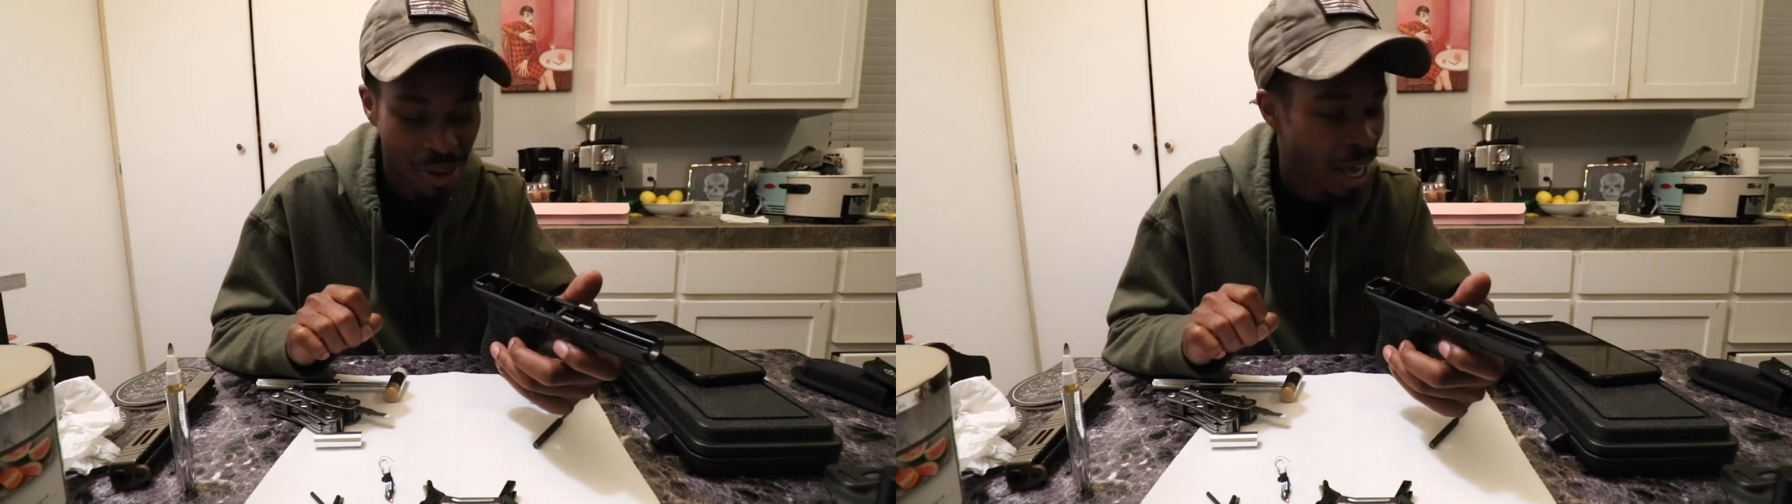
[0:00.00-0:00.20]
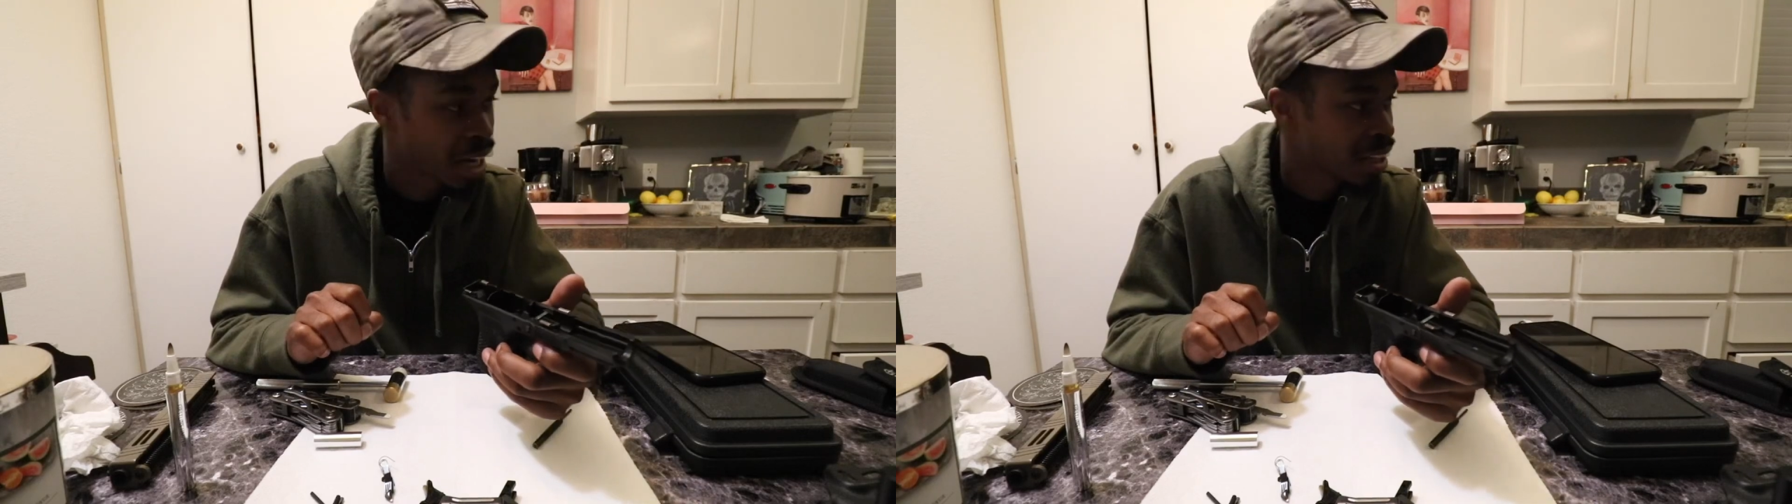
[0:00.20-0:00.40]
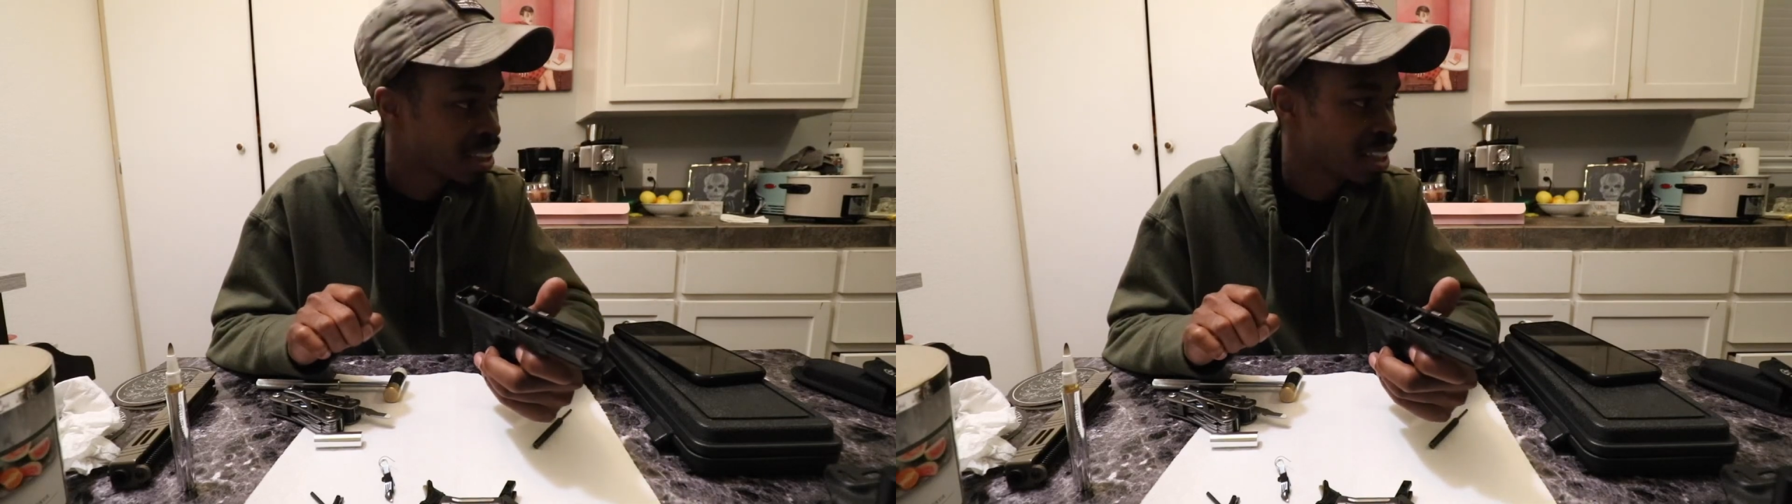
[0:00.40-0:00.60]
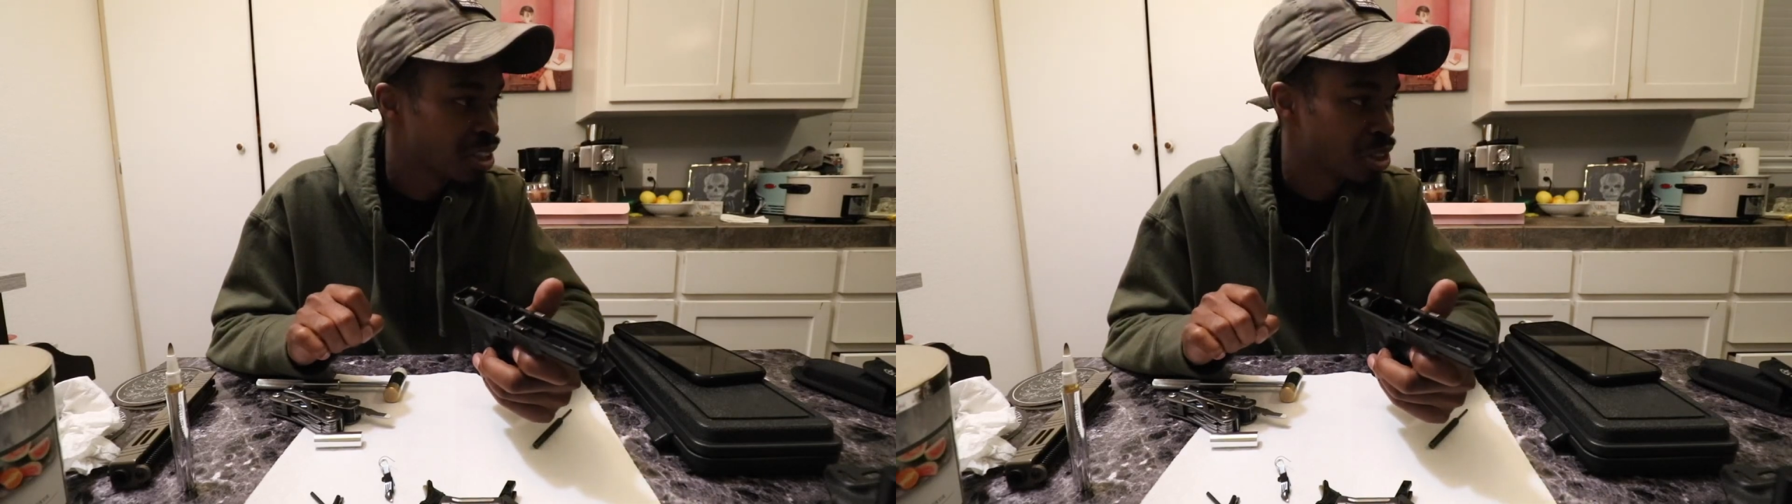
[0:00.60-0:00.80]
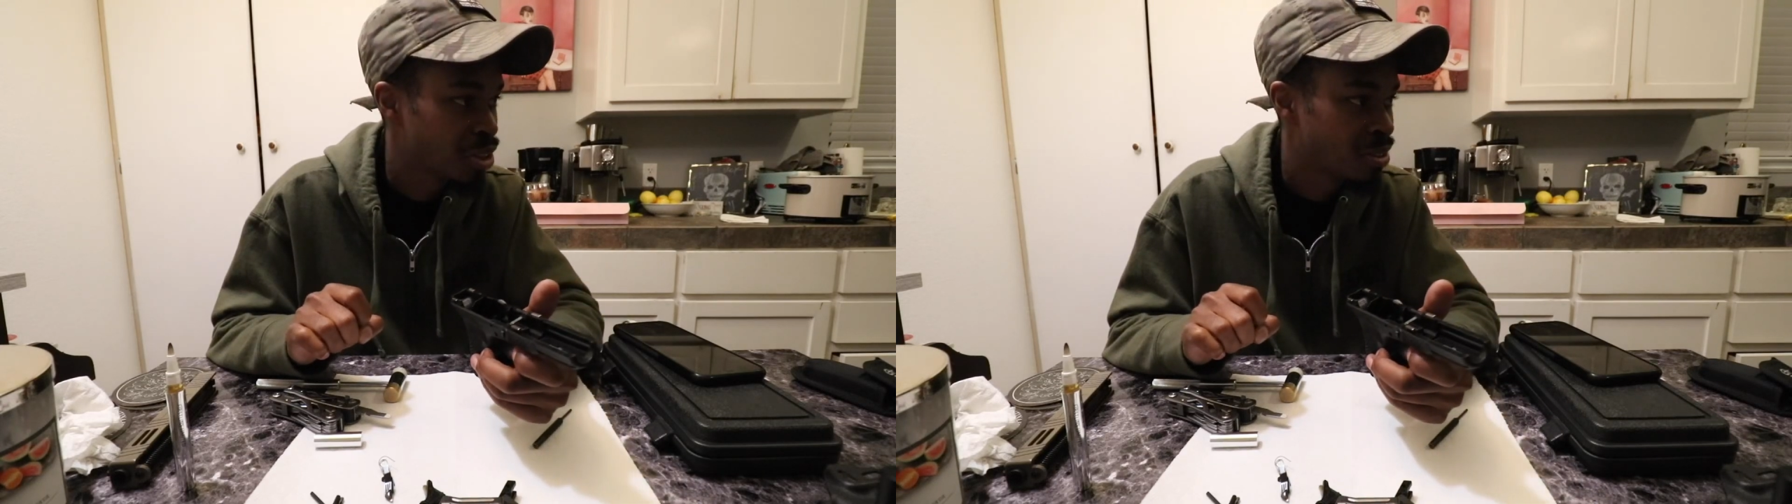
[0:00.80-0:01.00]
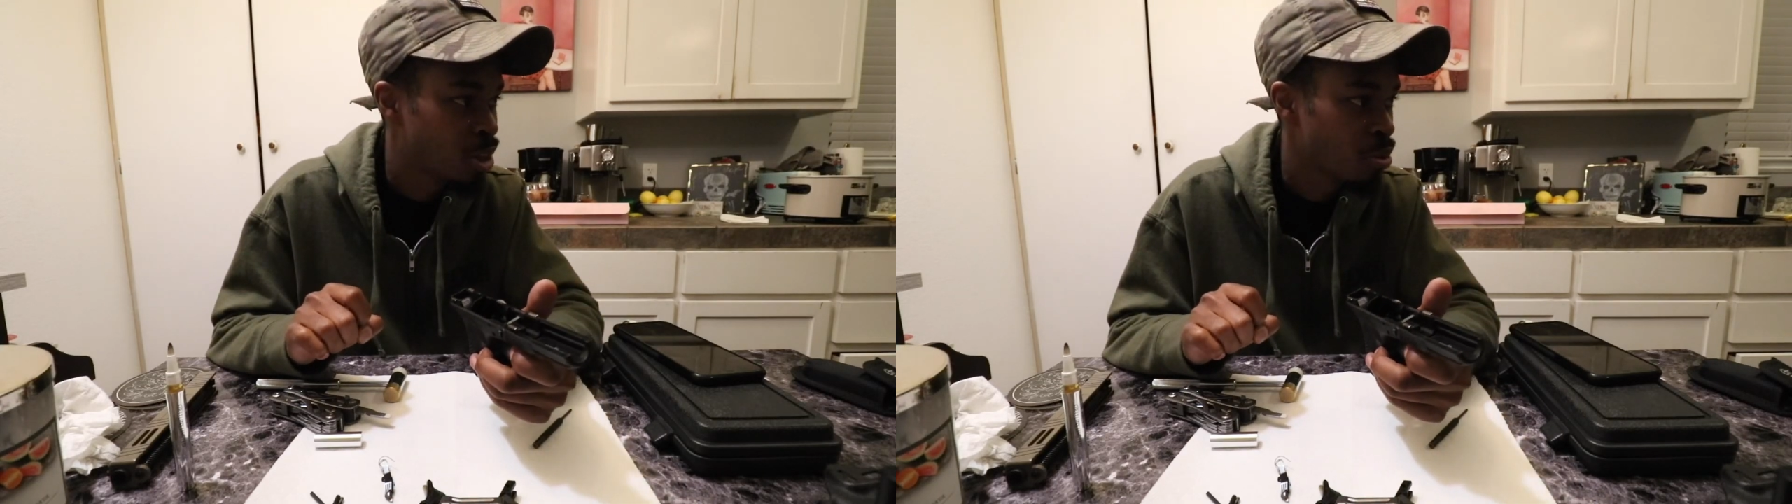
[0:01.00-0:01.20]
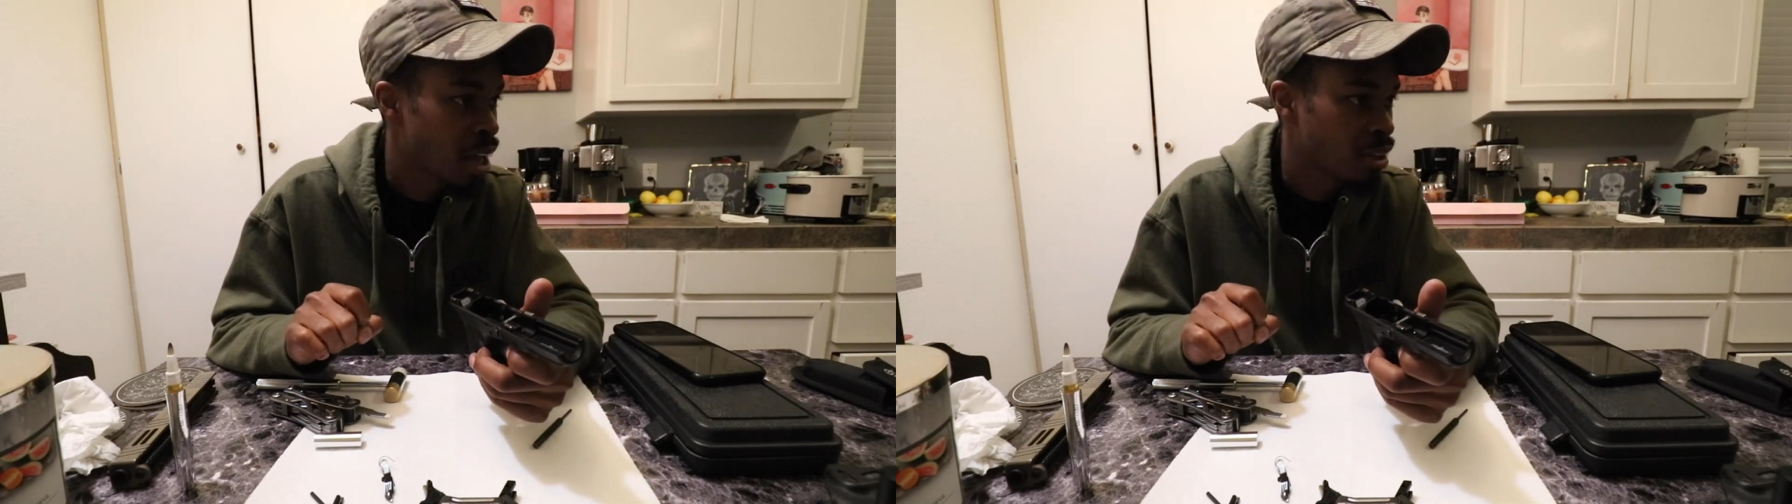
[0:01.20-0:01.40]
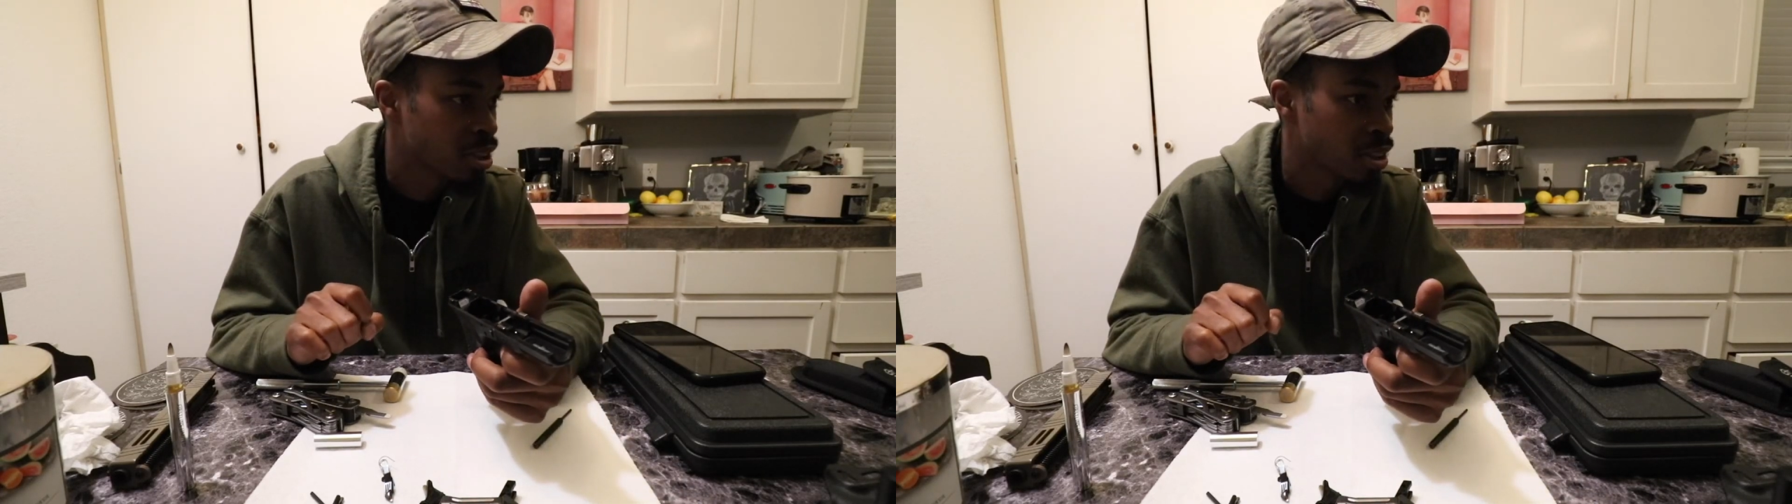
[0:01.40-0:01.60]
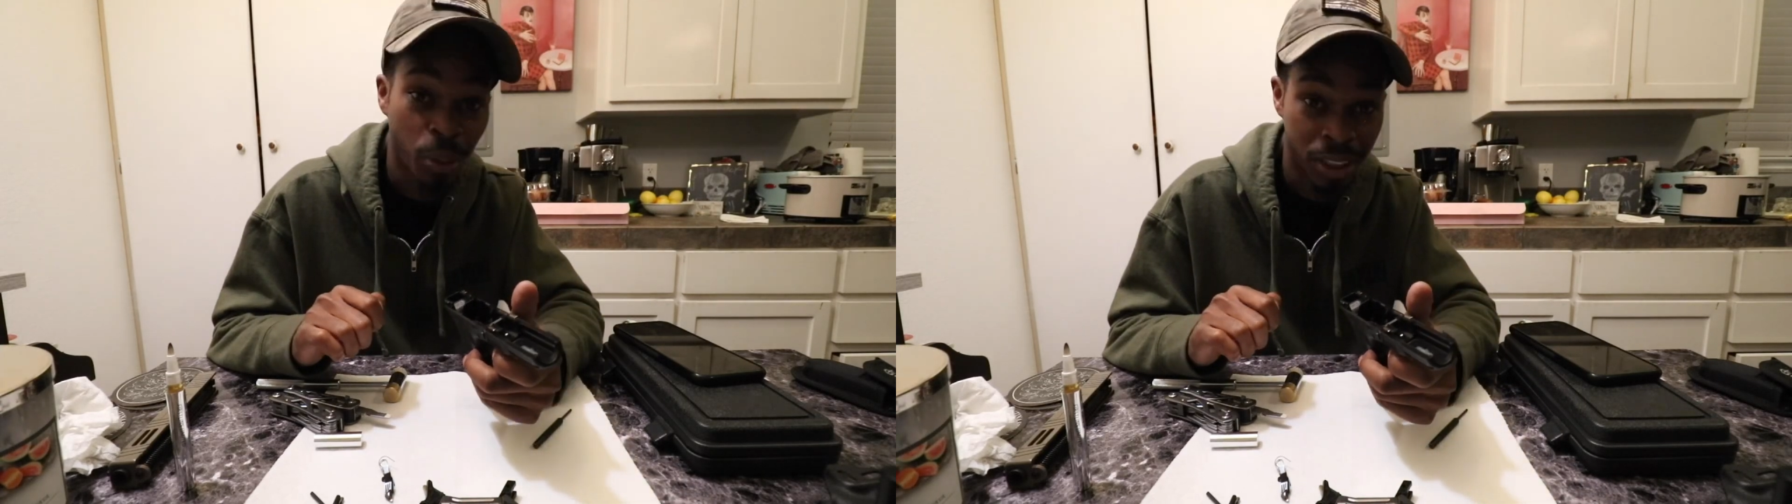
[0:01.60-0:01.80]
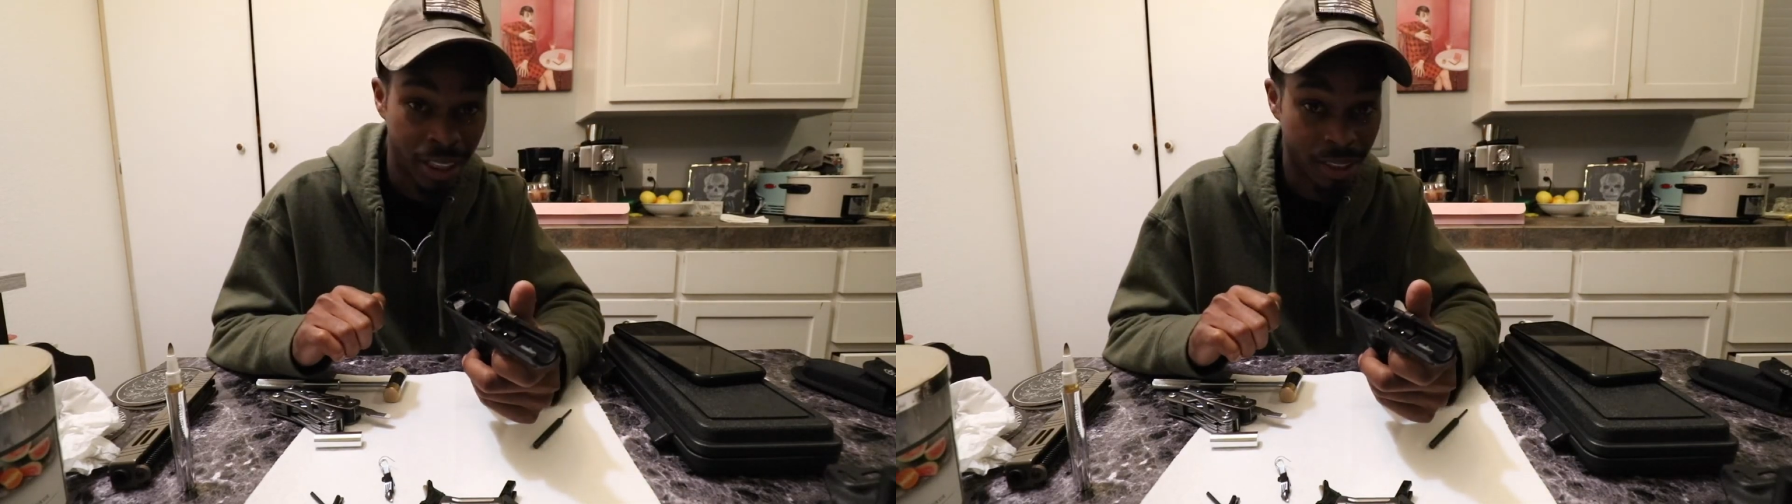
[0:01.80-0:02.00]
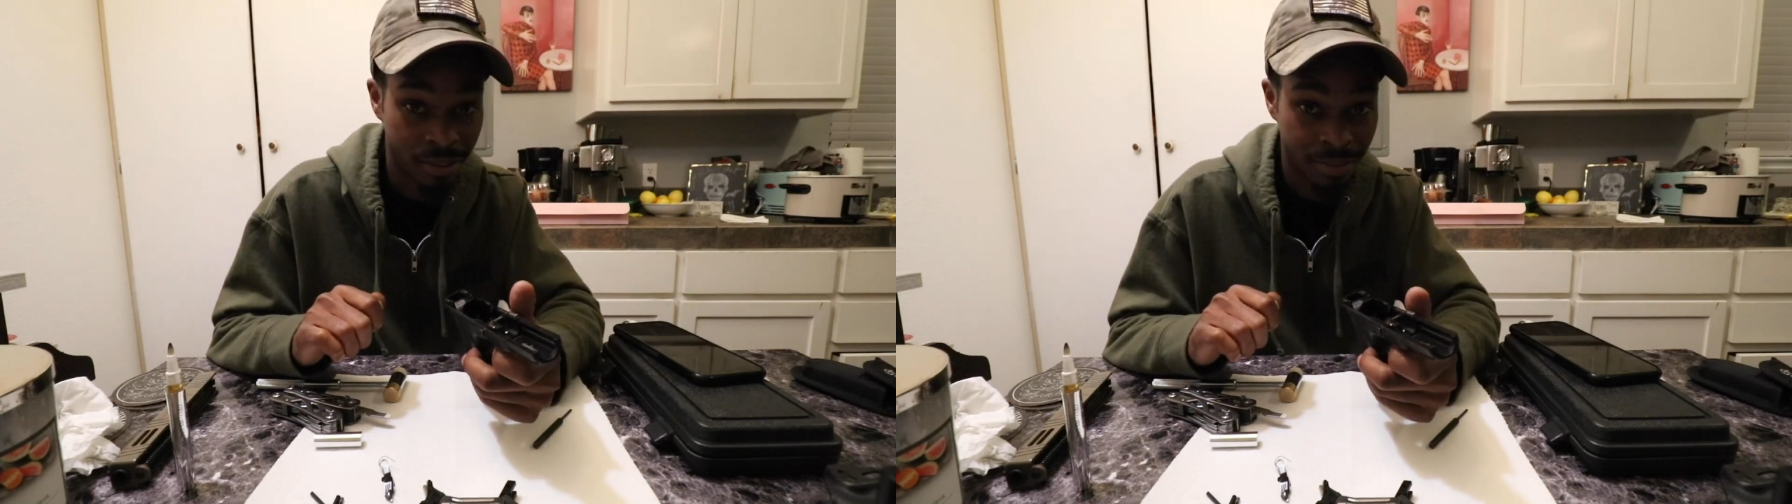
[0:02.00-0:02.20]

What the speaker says: had it since 2014.